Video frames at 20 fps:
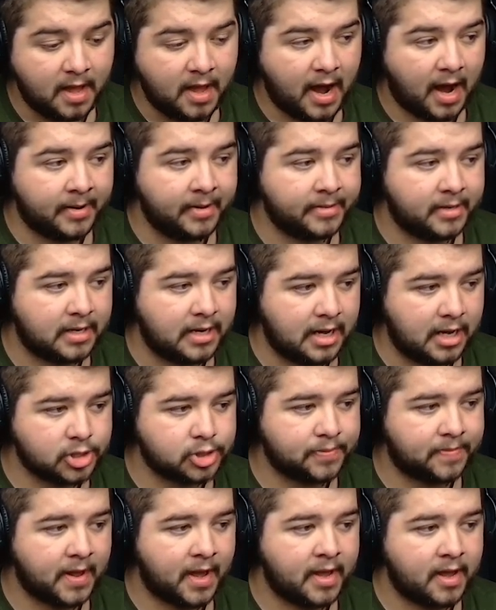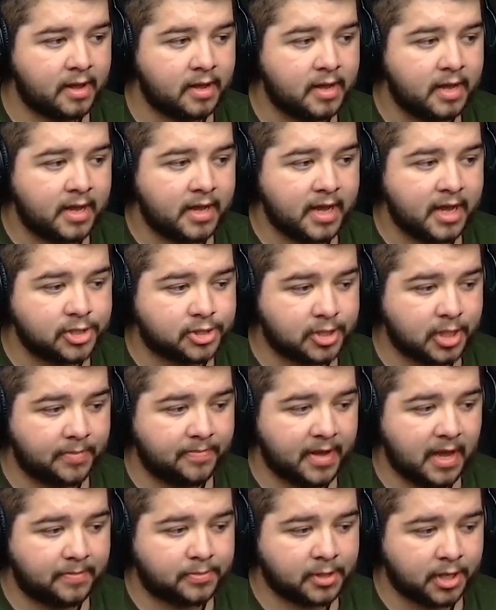And the last player is going to
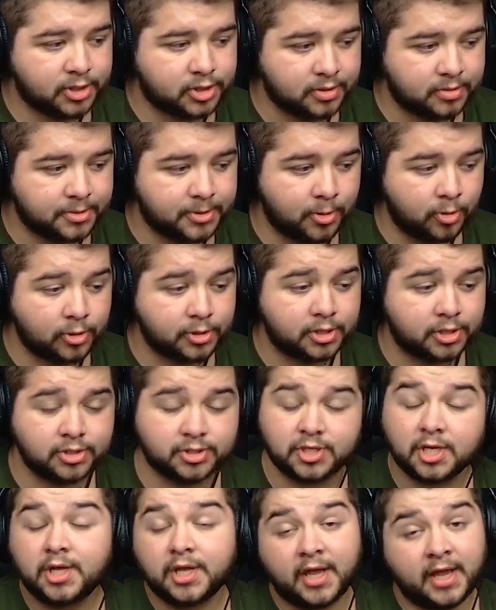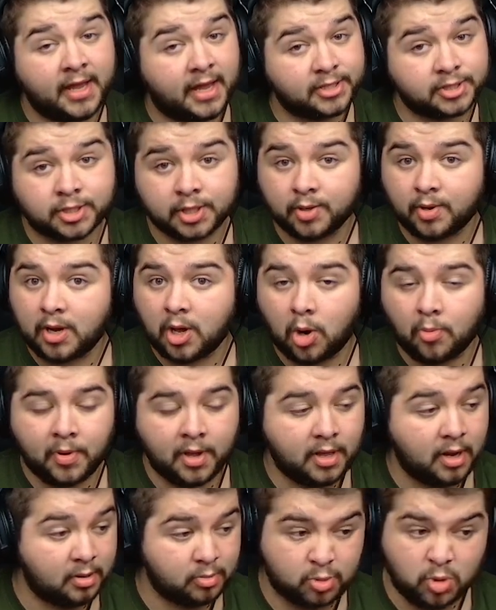be a pressing forward because he has to do
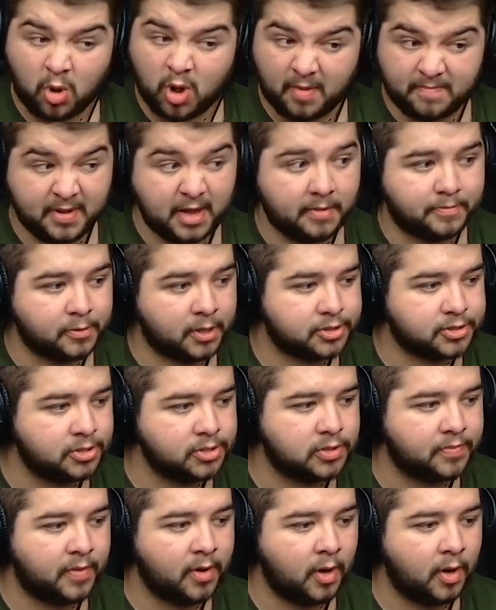quite a bit of pressing, to be